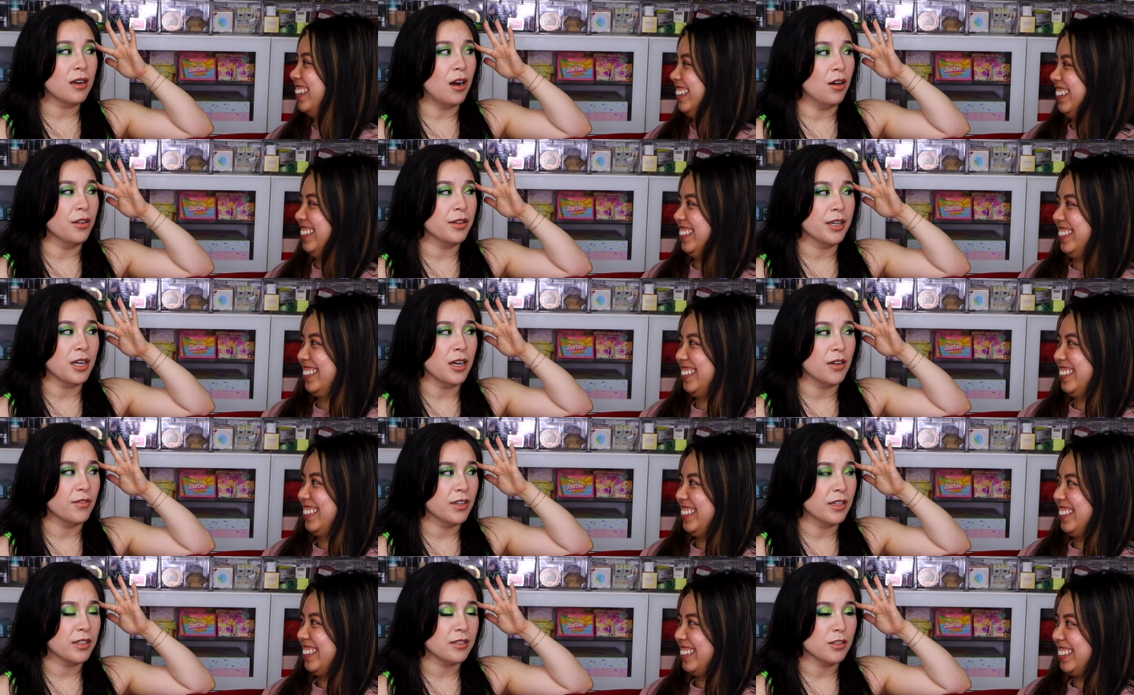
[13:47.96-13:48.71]
Speaker 1: all the
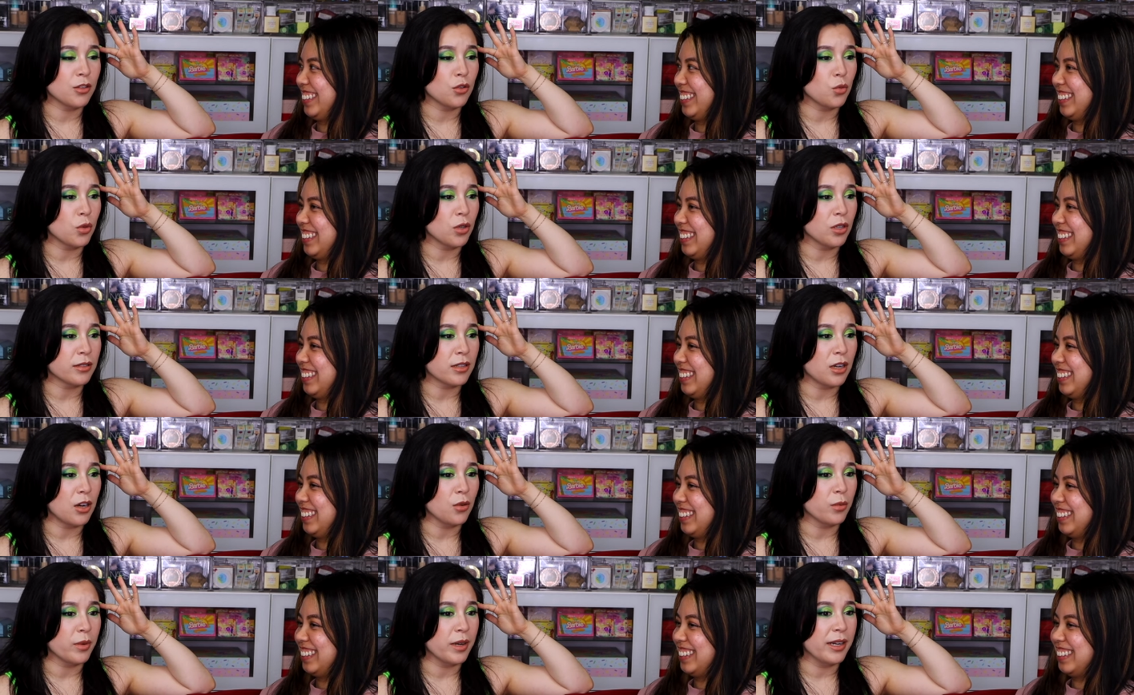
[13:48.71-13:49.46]
confidence in the world
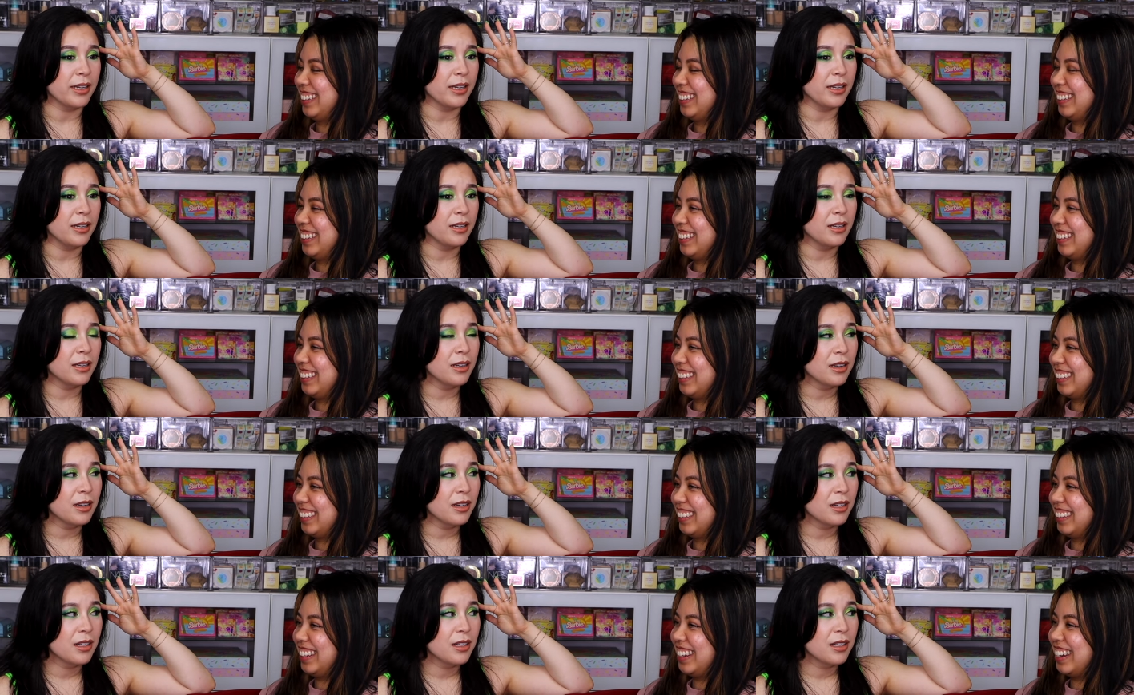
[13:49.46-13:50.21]
already.
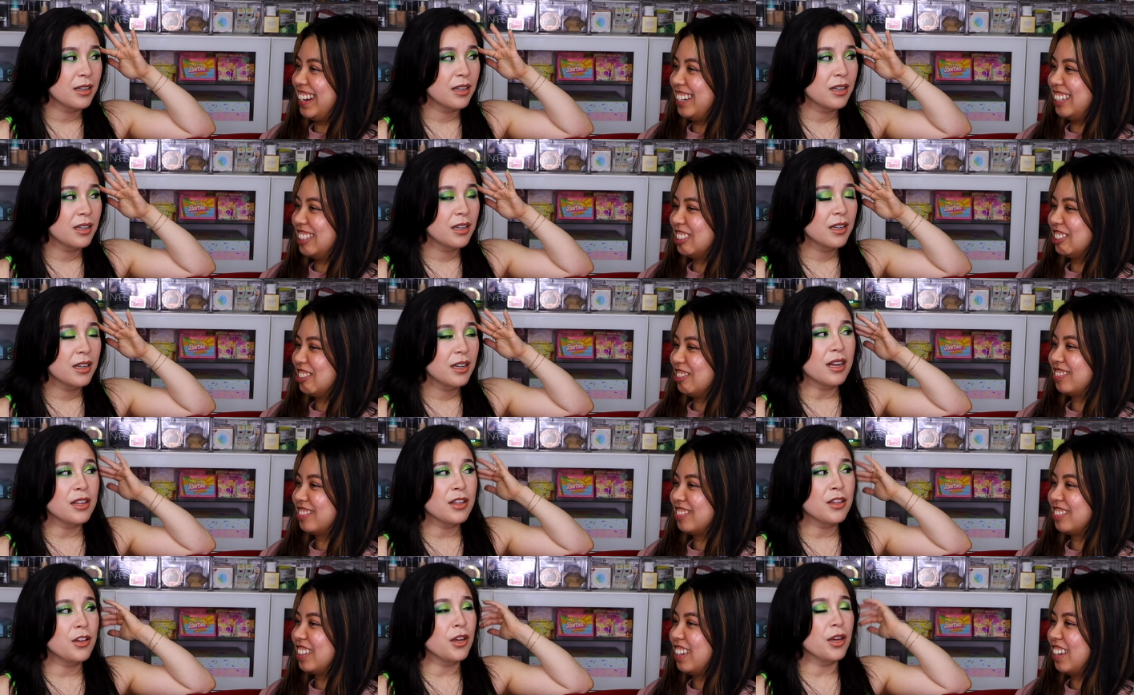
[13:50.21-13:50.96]
Yeah.
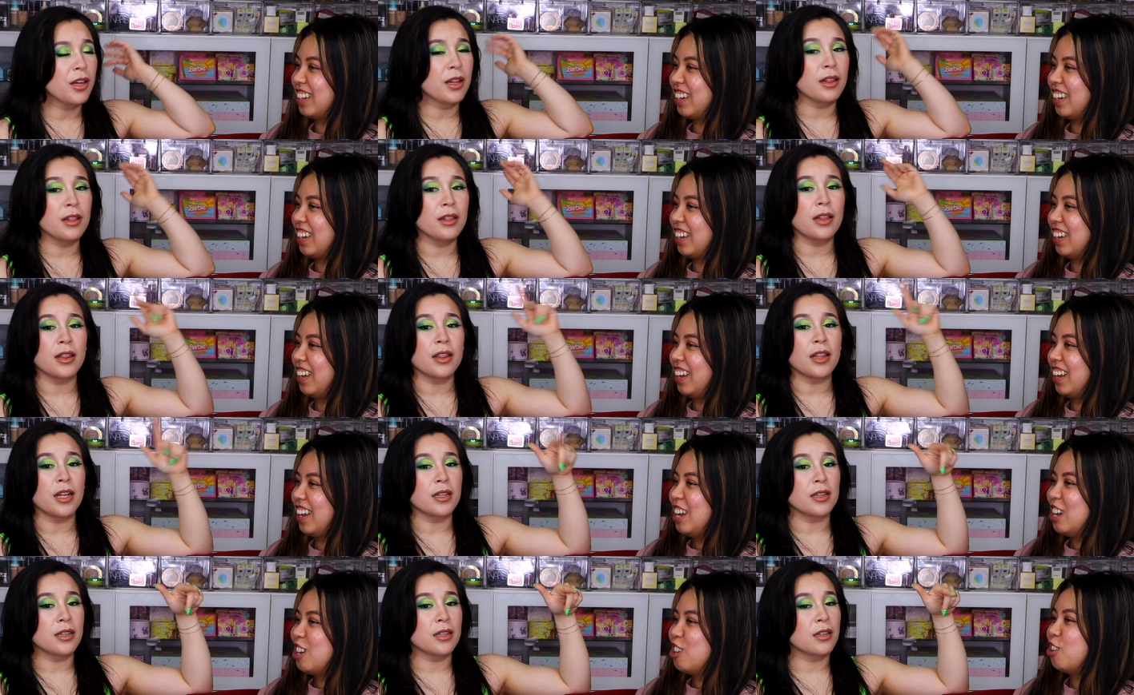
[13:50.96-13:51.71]
Uh,
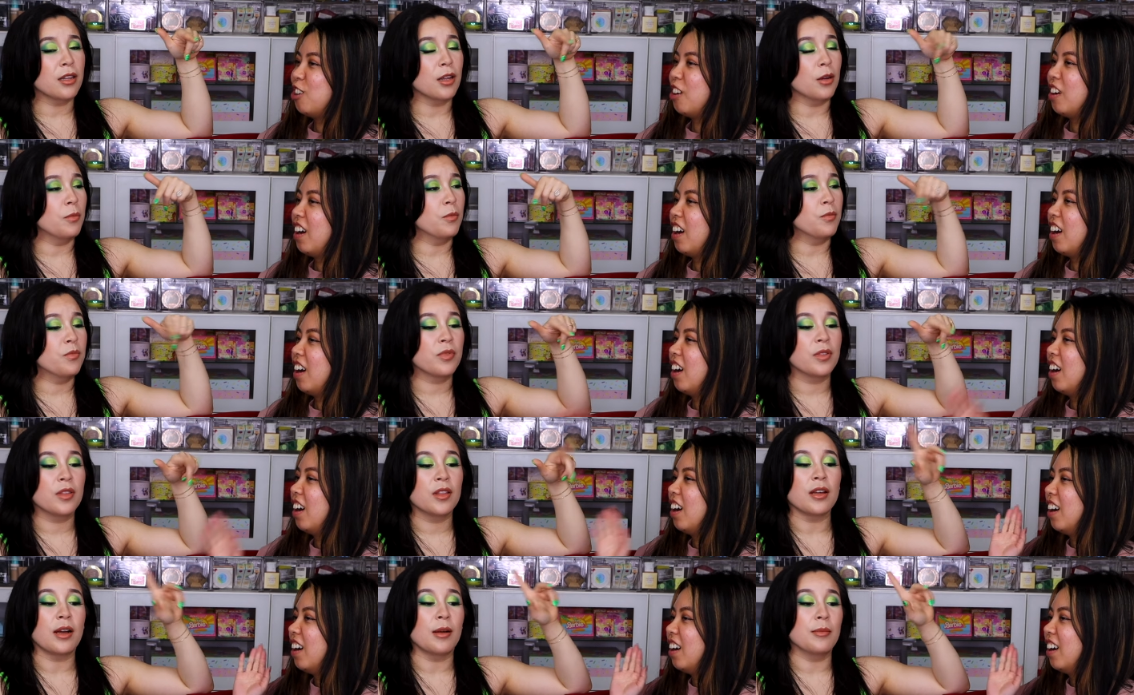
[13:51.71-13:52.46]
the the
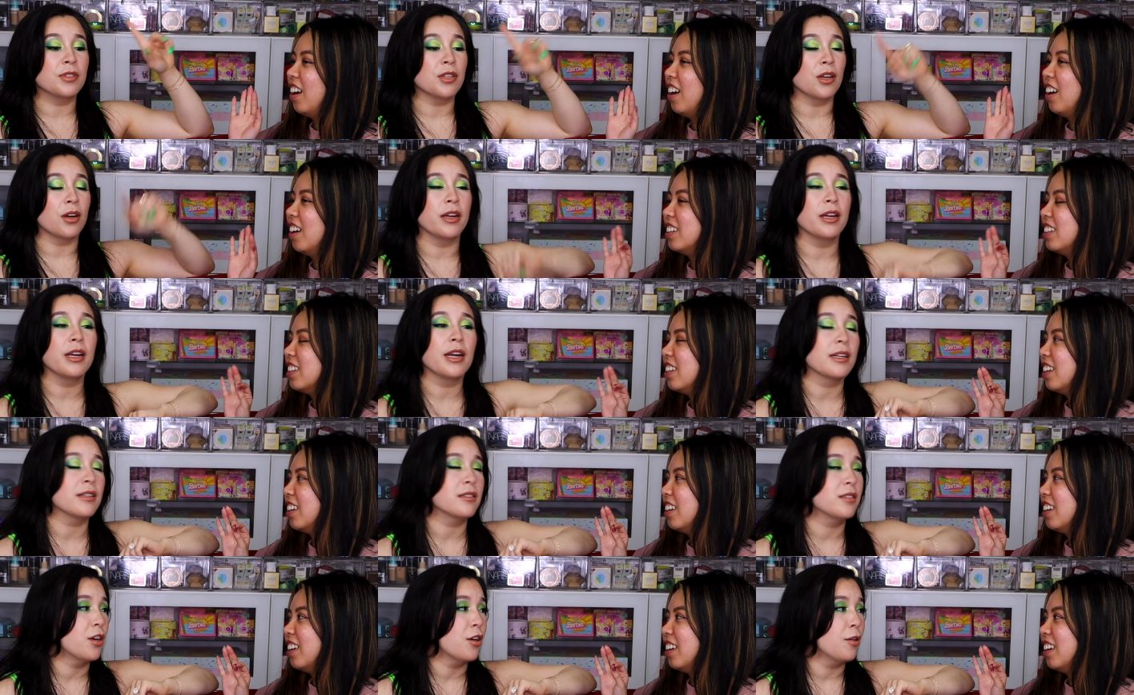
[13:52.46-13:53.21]
I'm sorry, you got to
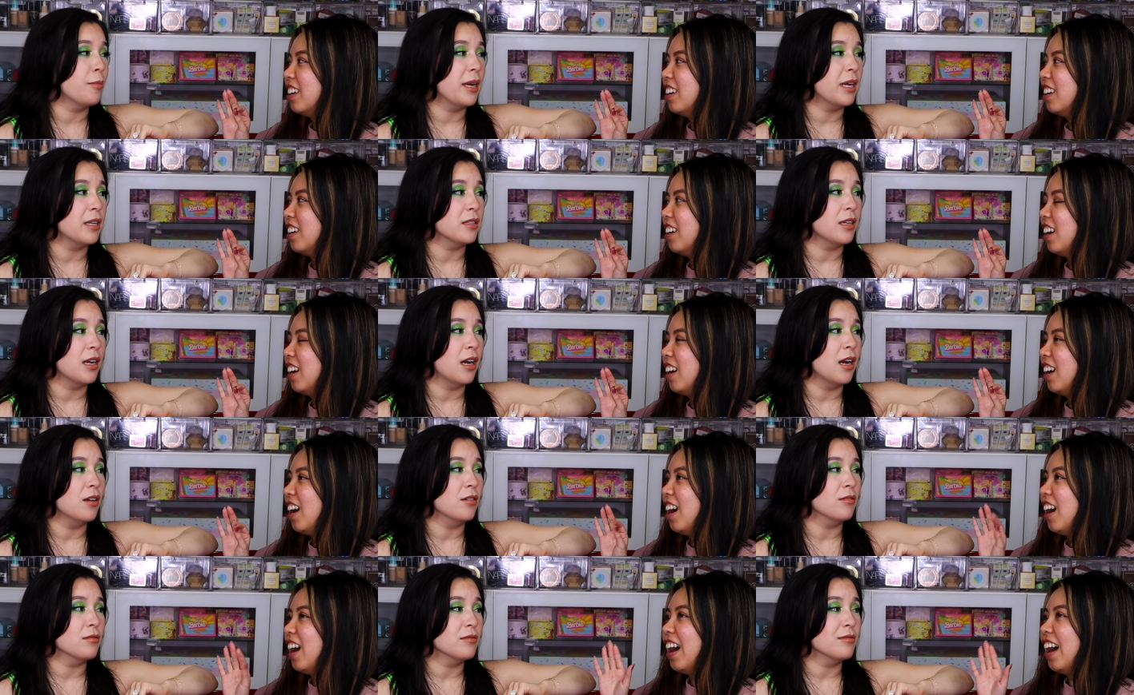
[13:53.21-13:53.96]
tear a man
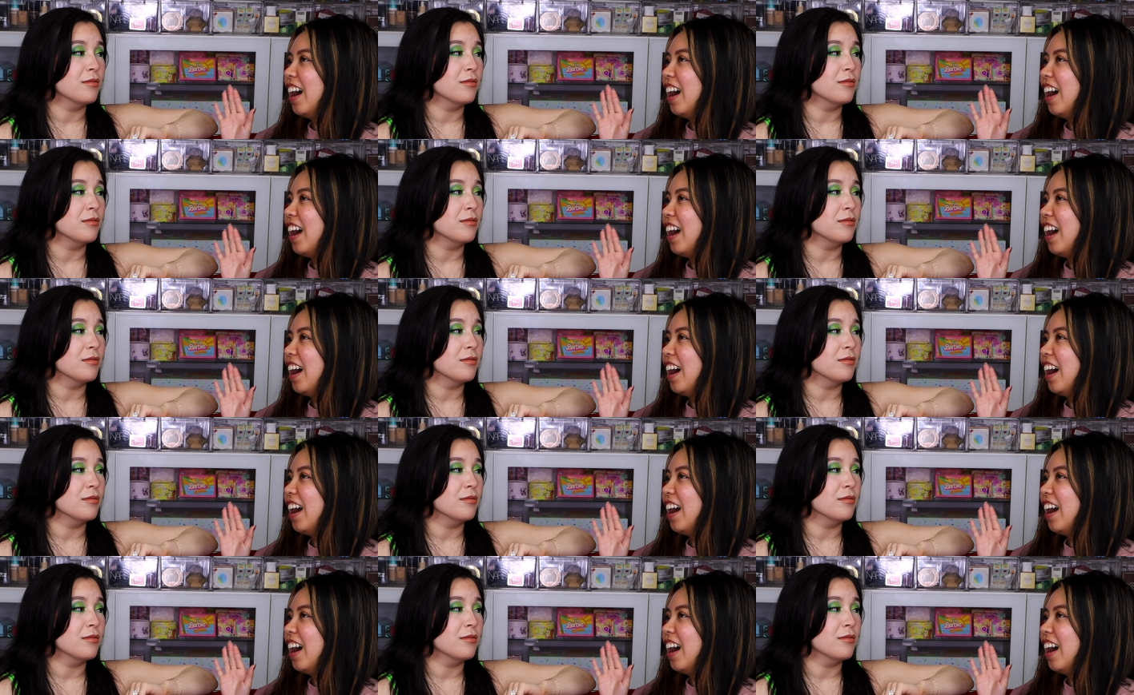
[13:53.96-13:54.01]
down.